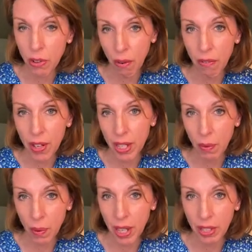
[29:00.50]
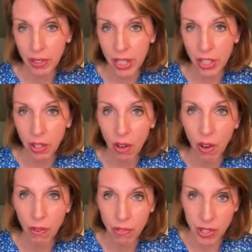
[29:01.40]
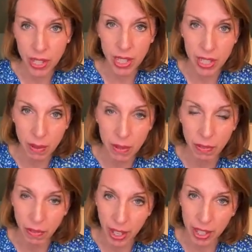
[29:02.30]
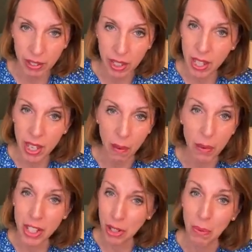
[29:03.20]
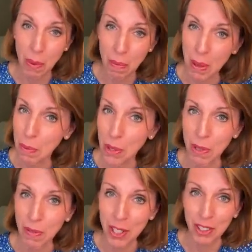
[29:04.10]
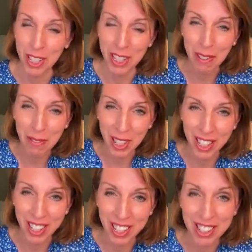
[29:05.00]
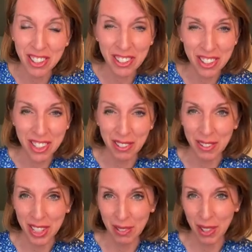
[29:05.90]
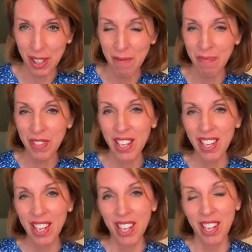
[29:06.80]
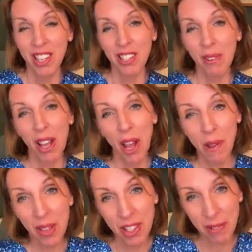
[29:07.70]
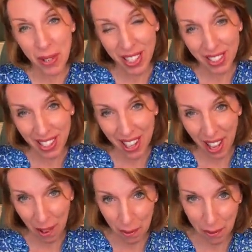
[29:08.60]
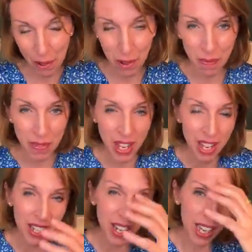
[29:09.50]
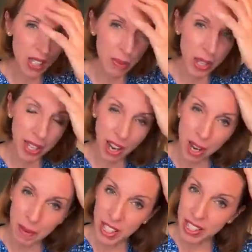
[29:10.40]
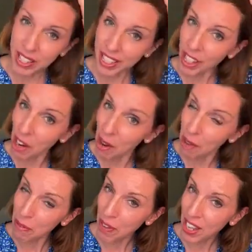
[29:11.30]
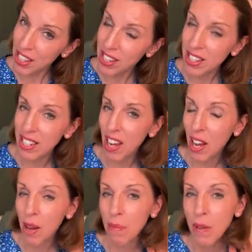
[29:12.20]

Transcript: and you're not feeling well, then you're often set up to fail. And we don't want people to feel like they're failing. It's hard enough anyway. So I hope that's been helpful. Next week, I'm actually at Carfest,